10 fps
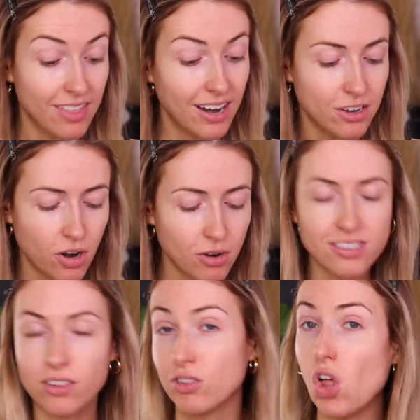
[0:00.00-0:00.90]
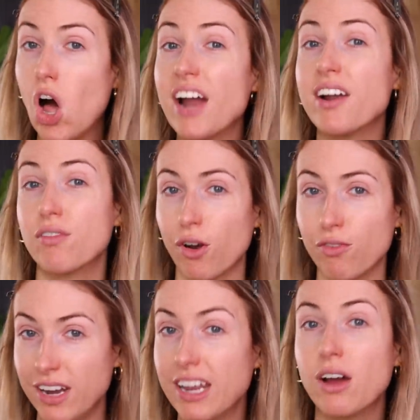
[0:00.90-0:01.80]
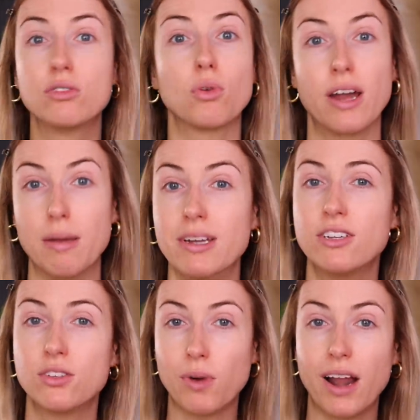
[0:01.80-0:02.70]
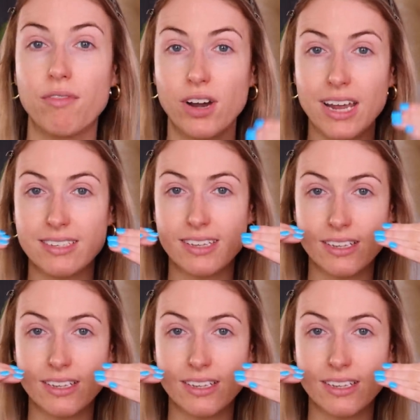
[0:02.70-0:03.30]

And then I notice a lot of her videos or images or whatever is